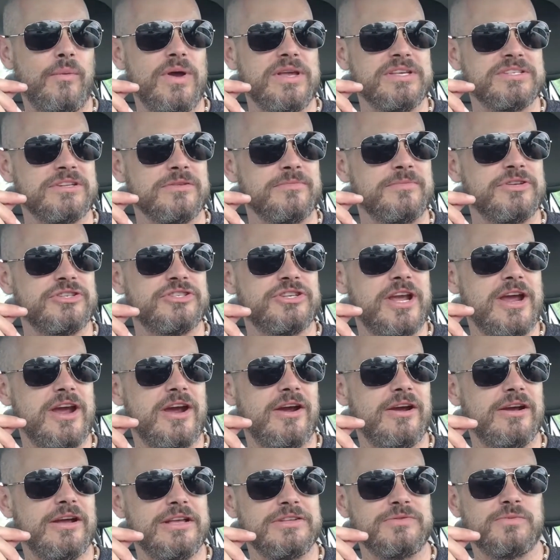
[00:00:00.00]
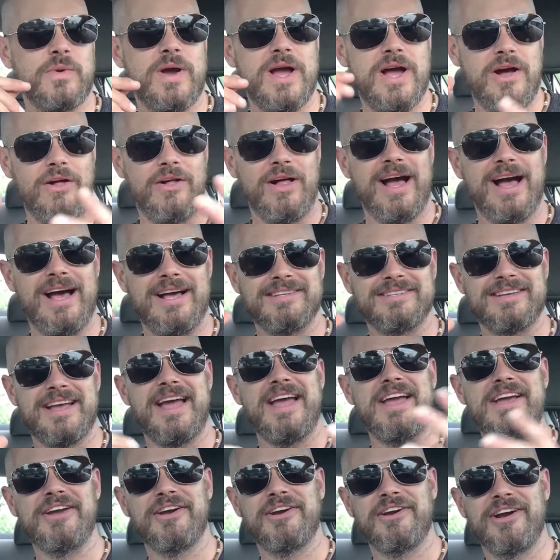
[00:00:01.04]
of wisdom to share as well as
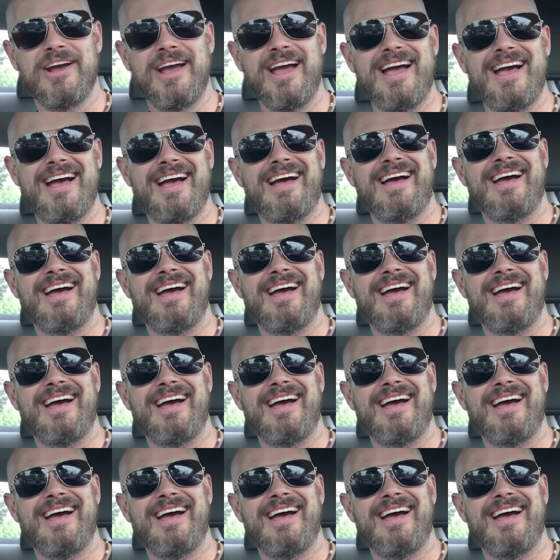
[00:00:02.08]
anger.